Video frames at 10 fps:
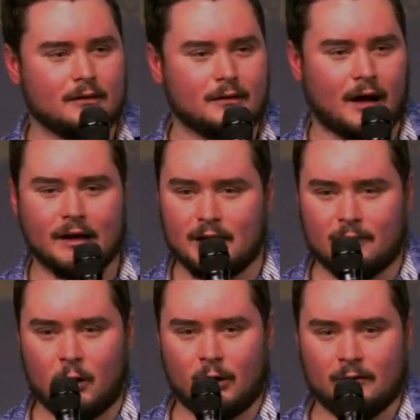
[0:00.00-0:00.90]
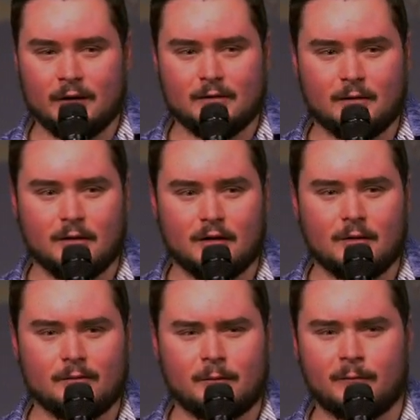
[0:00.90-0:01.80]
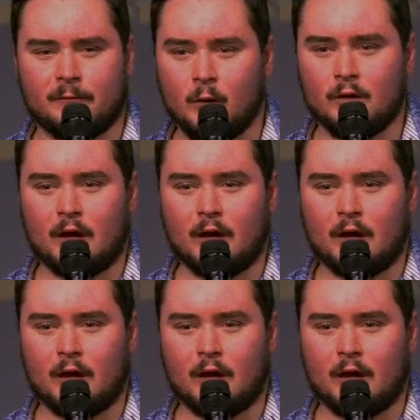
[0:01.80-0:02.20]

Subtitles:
I'd never heard of it. Photo,